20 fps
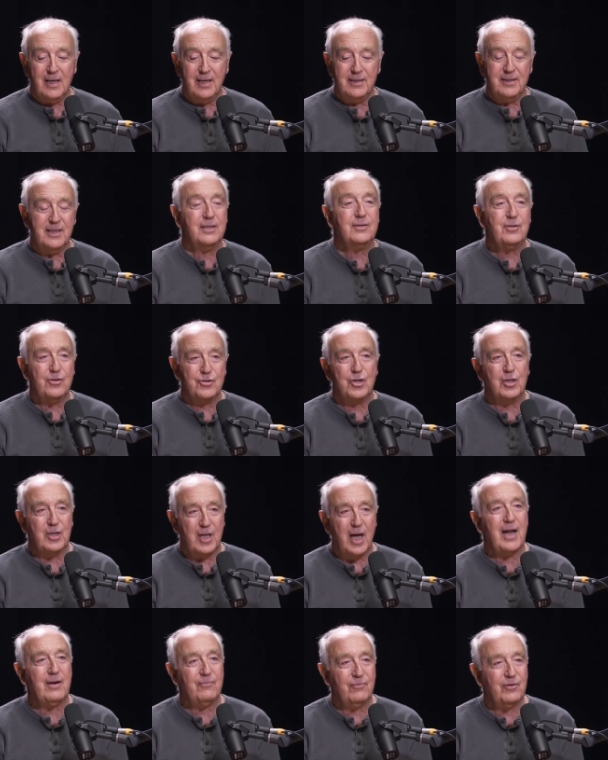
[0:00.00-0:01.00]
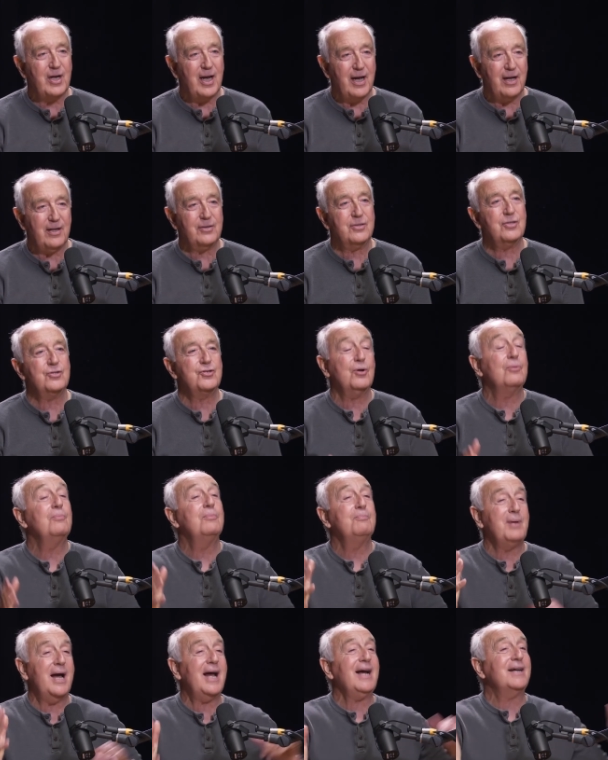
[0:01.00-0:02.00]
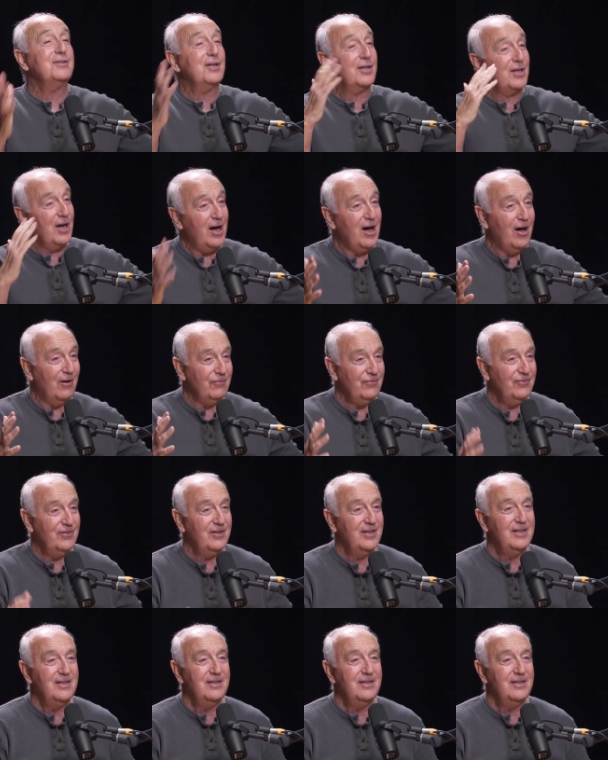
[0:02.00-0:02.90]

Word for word: I think there's a lot of reality. So back to golf.